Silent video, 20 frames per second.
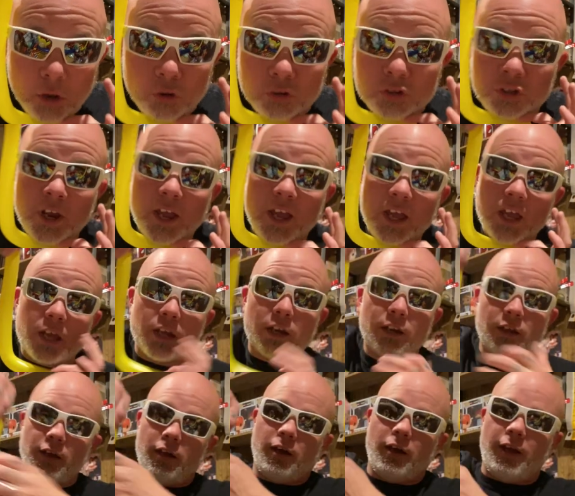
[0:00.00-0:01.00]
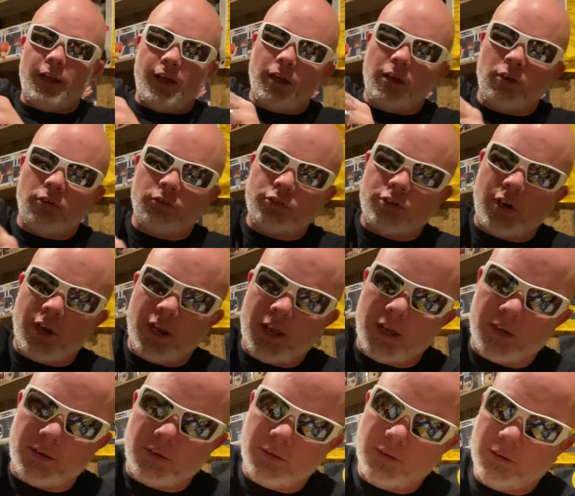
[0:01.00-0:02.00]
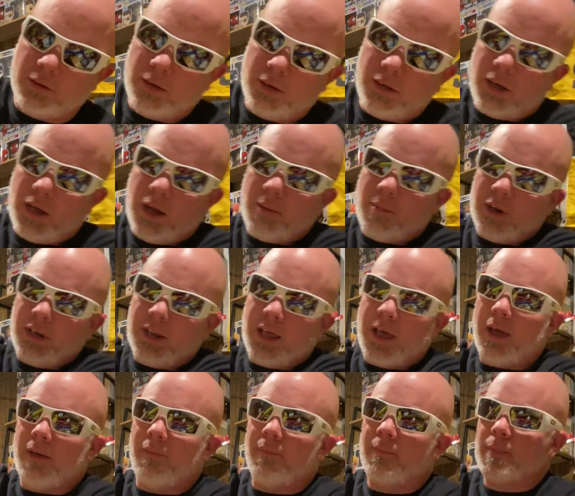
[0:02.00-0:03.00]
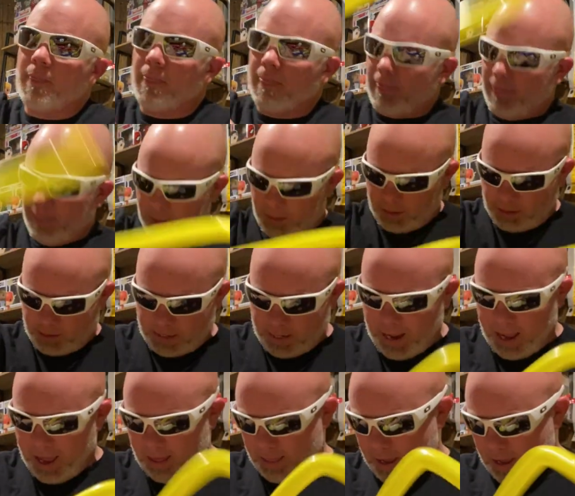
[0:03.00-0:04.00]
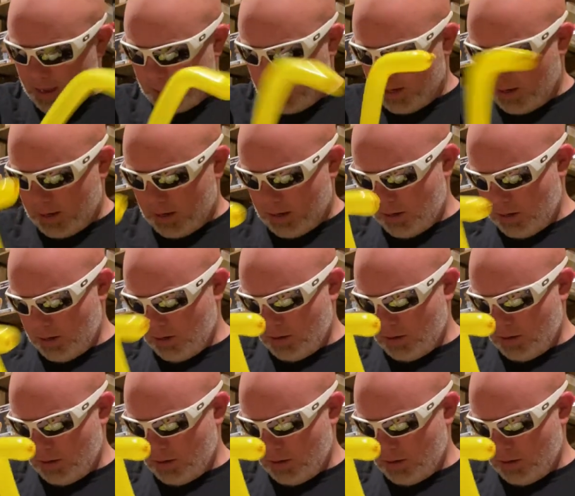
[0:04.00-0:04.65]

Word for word: on your head. An L on your head. How about that? Tie that in